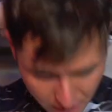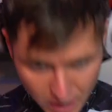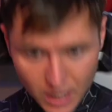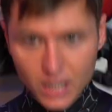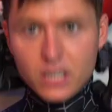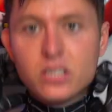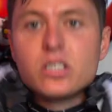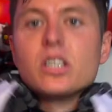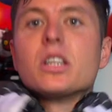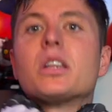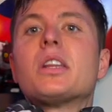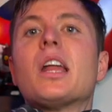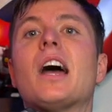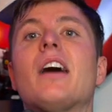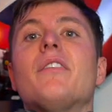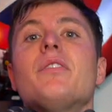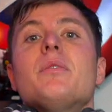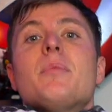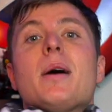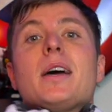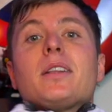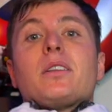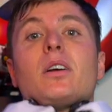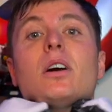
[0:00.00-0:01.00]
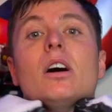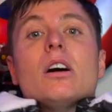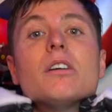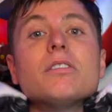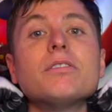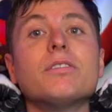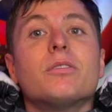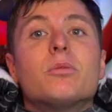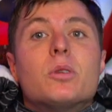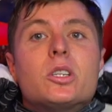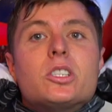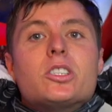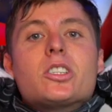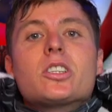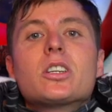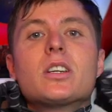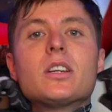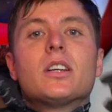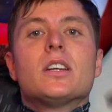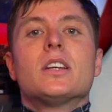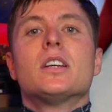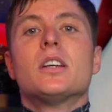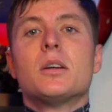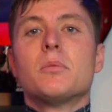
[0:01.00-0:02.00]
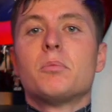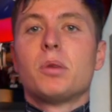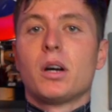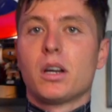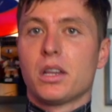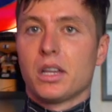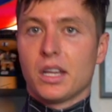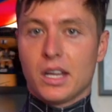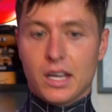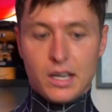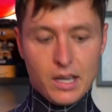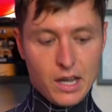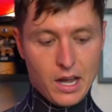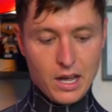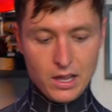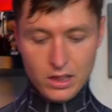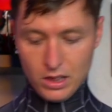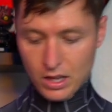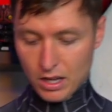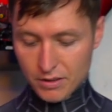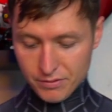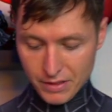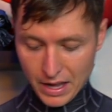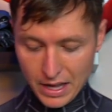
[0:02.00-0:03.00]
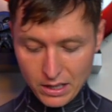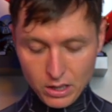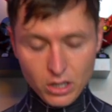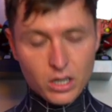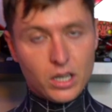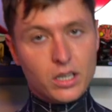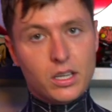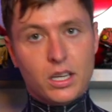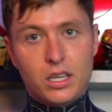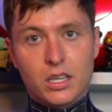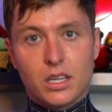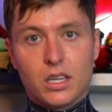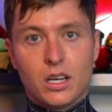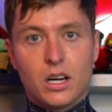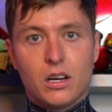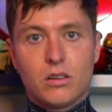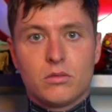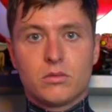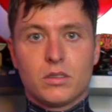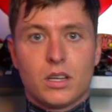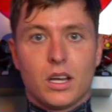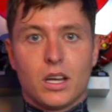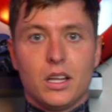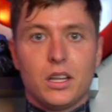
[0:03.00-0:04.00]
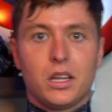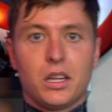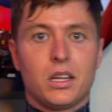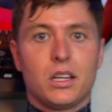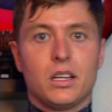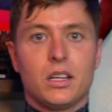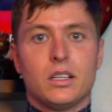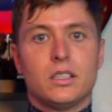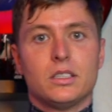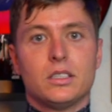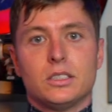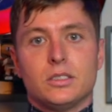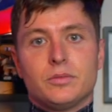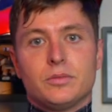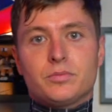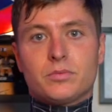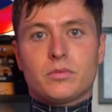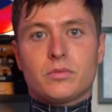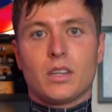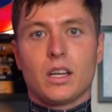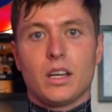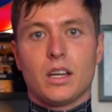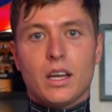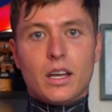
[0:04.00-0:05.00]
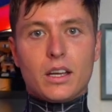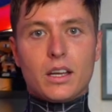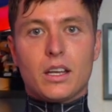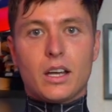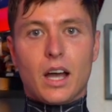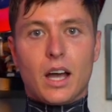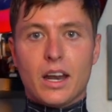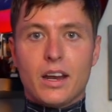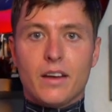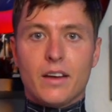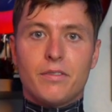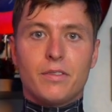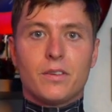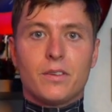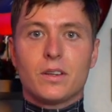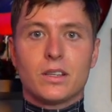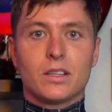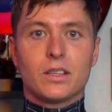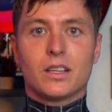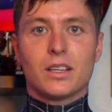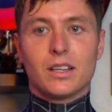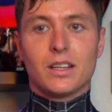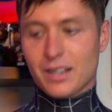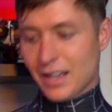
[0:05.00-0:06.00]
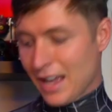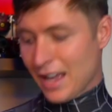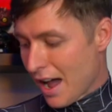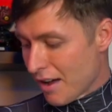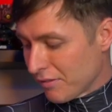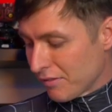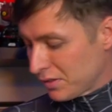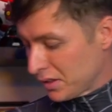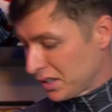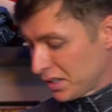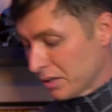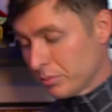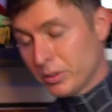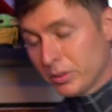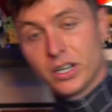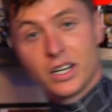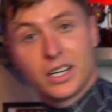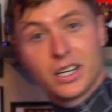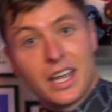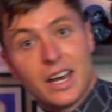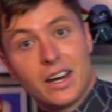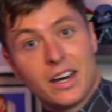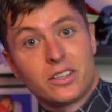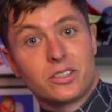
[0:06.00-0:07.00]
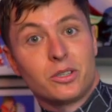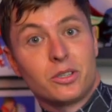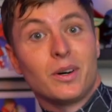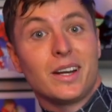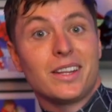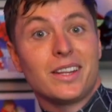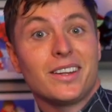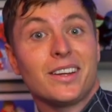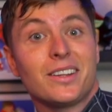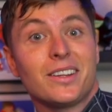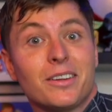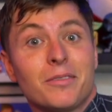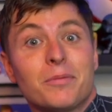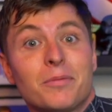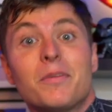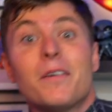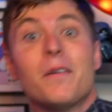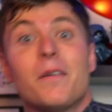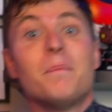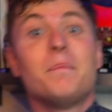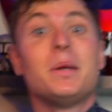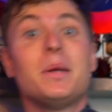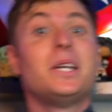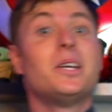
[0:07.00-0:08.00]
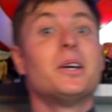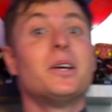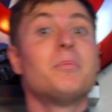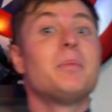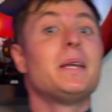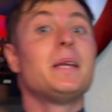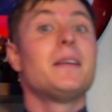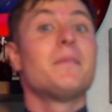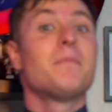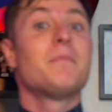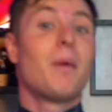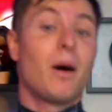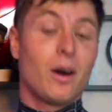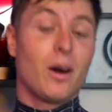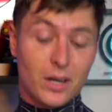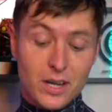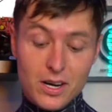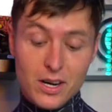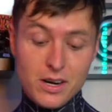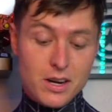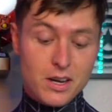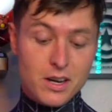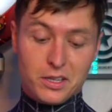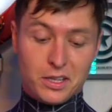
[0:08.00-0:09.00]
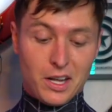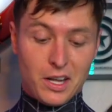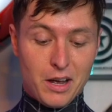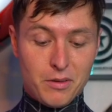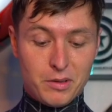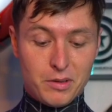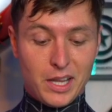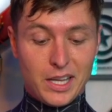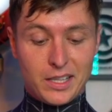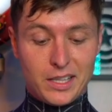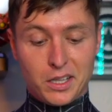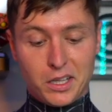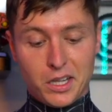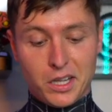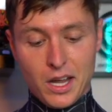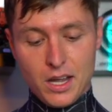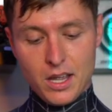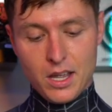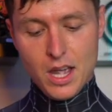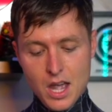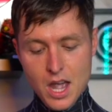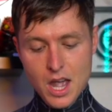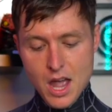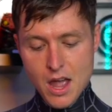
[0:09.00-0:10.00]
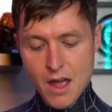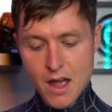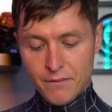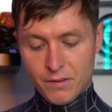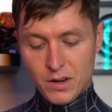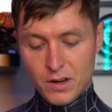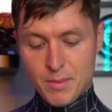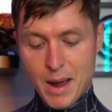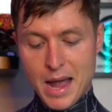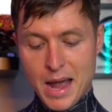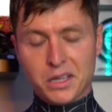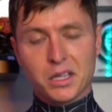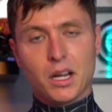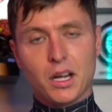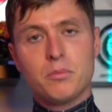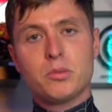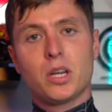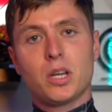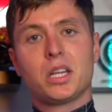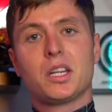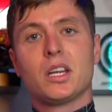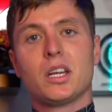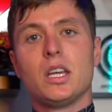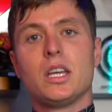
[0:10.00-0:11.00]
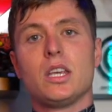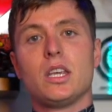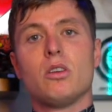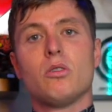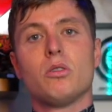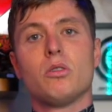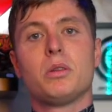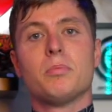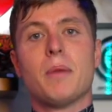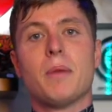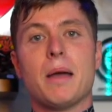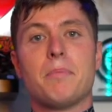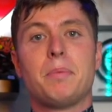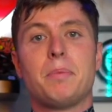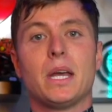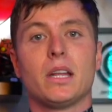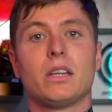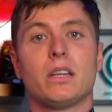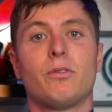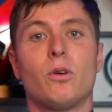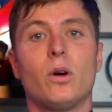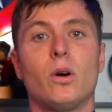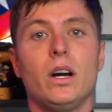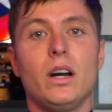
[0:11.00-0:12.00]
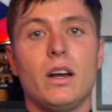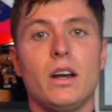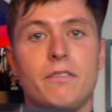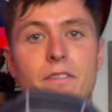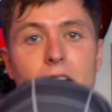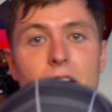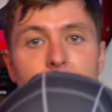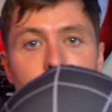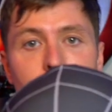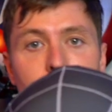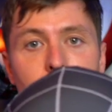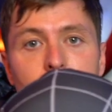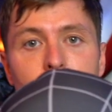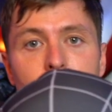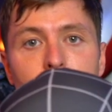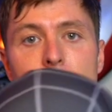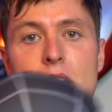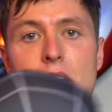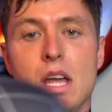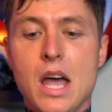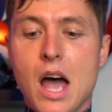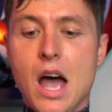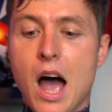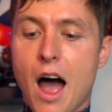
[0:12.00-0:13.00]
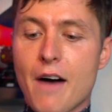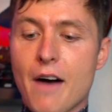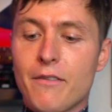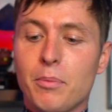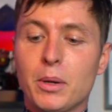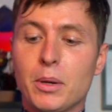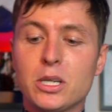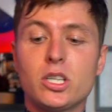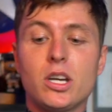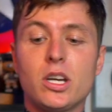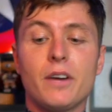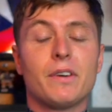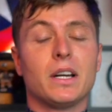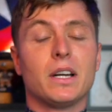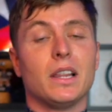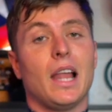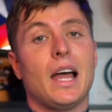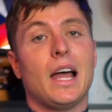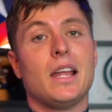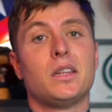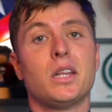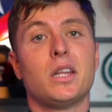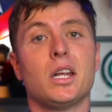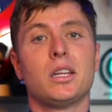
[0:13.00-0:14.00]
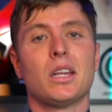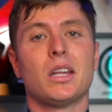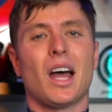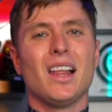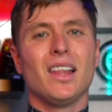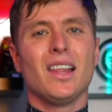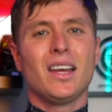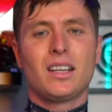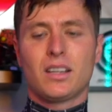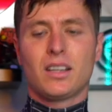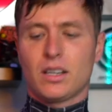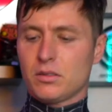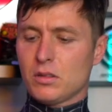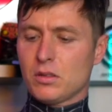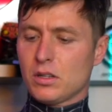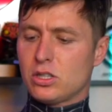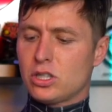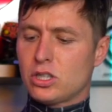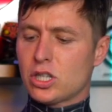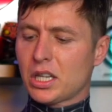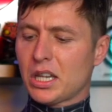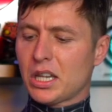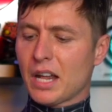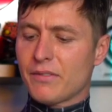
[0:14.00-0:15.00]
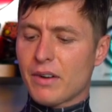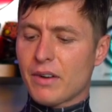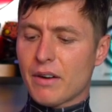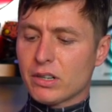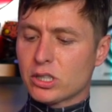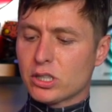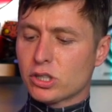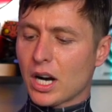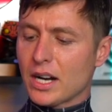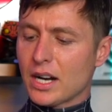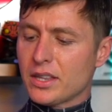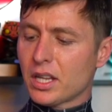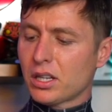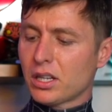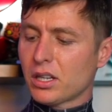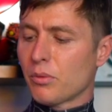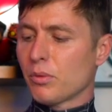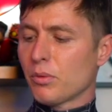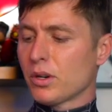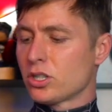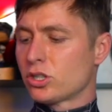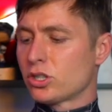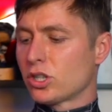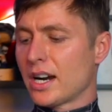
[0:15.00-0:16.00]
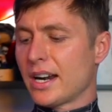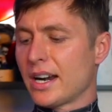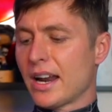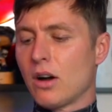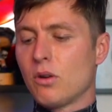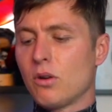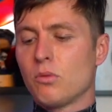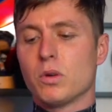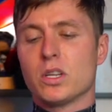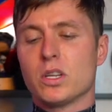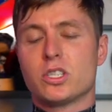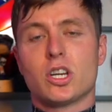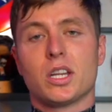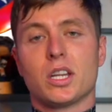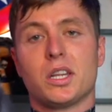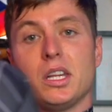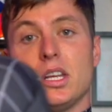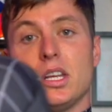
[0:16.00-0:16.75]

and just have the mask off, which personally I love that look, you know, because it kind of have similar characteristics of Peter B. Parker, so I would like to say. For the mask, I'm just gonna use my PS4 advanced suit. I have a bunch of different lenses. I just have never tried this. I want to try it out with just